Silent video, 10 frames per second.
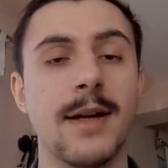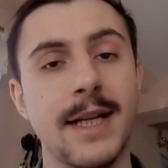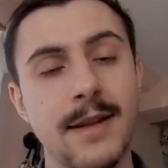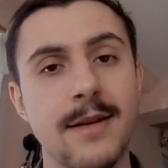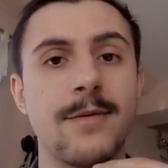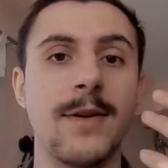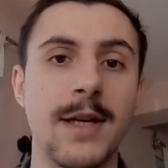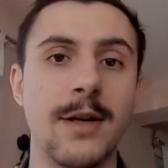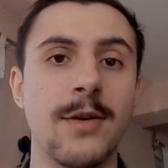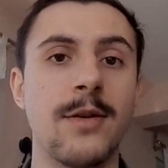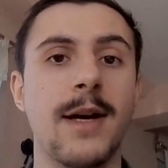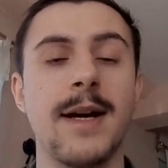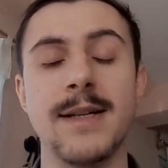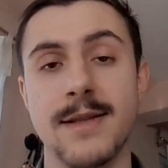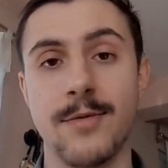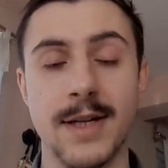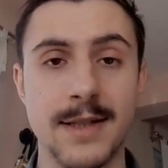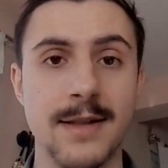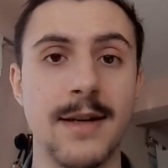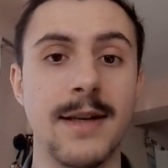Again, this video, as the
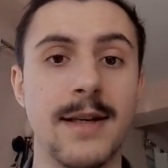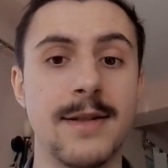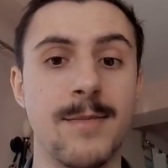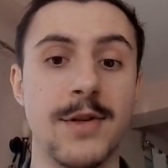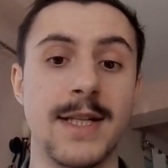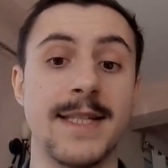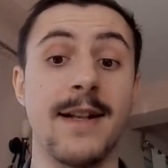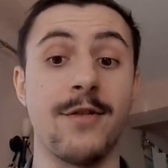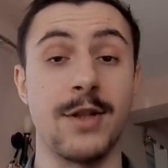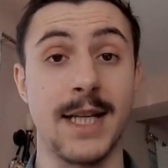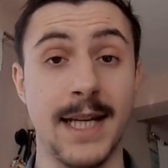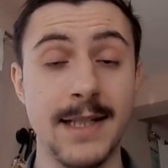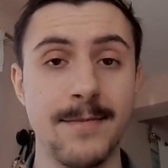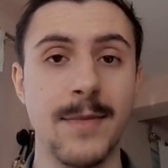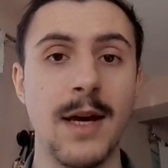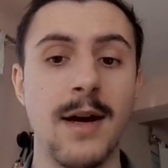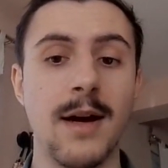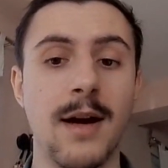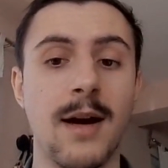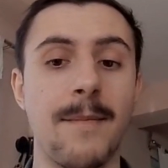rest, is mostly self-contained.
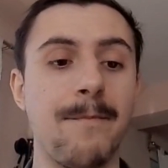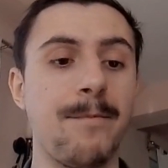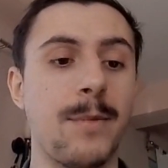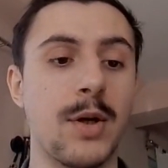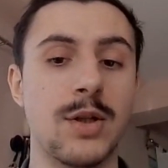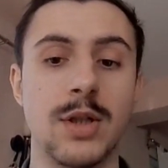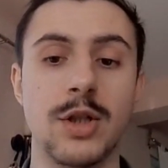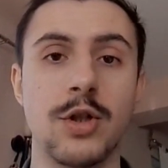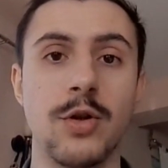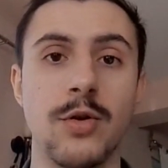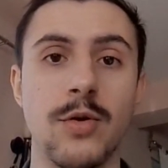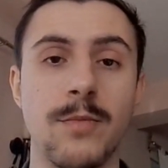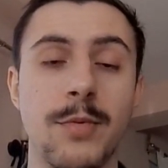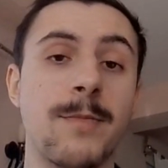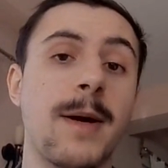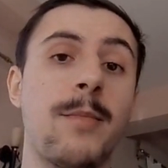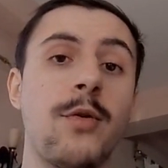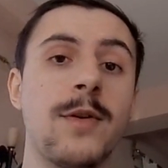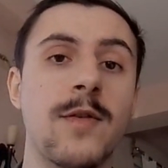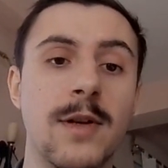But to put my
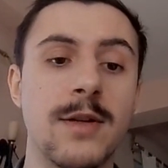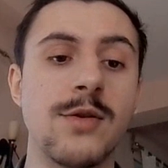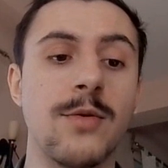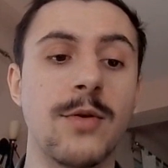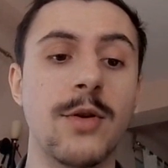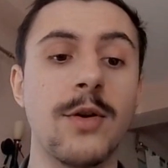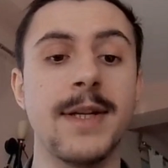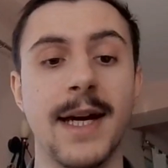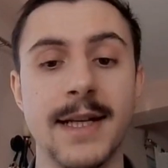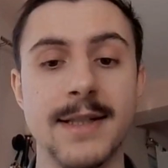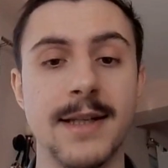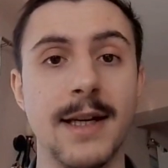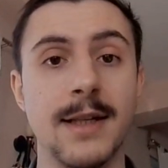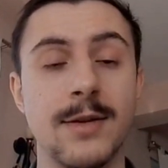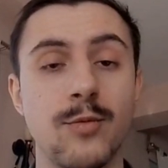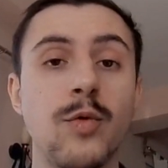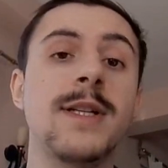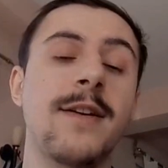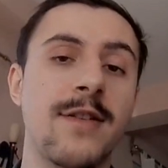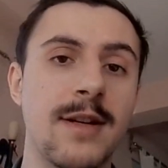points into context, it
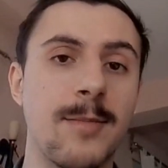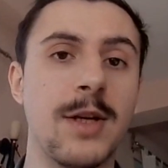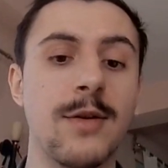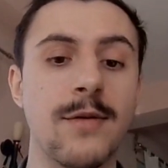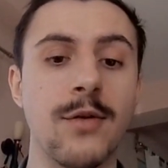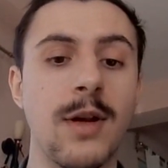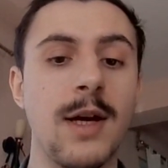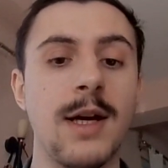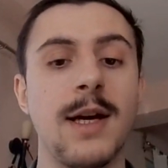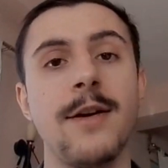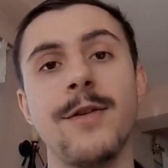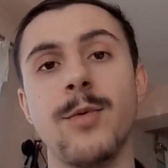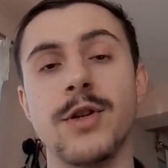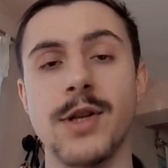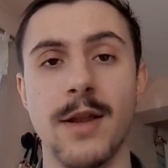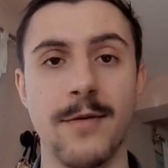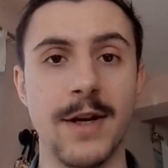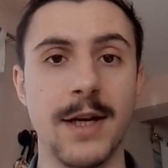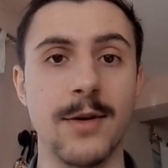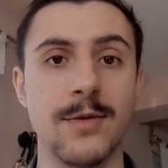will definitely be useful if you watch the other
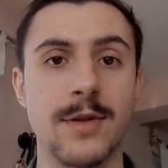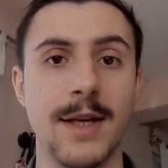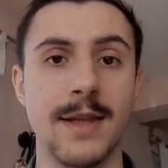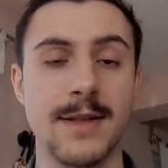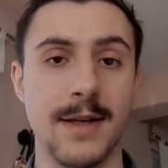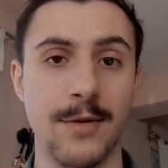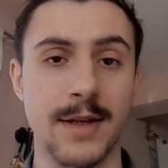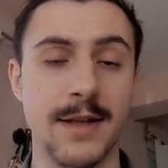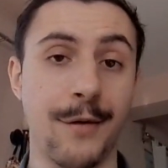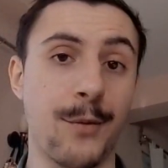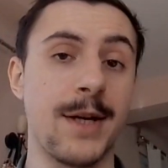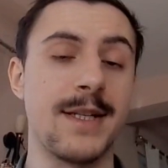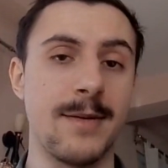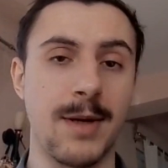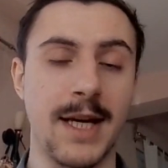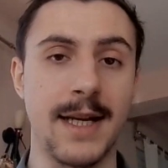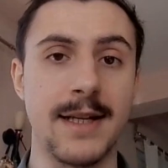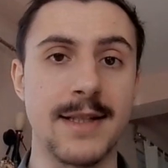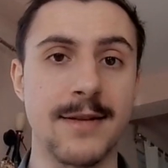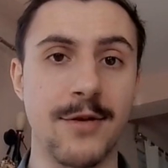videos in the series. I've created a
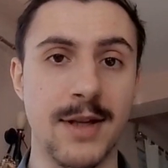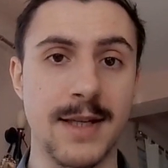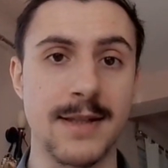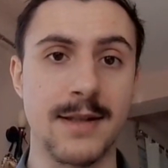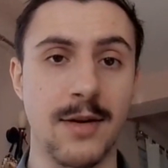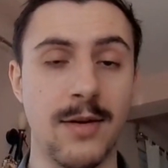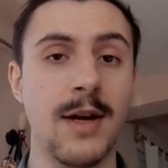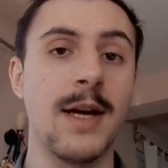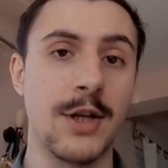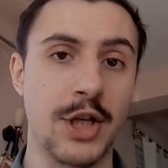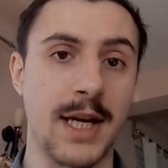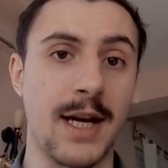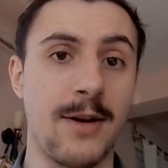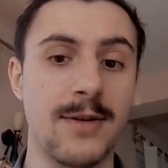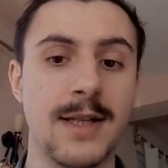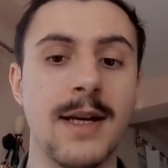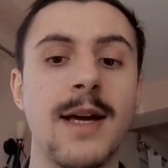playlist for this, so check it out.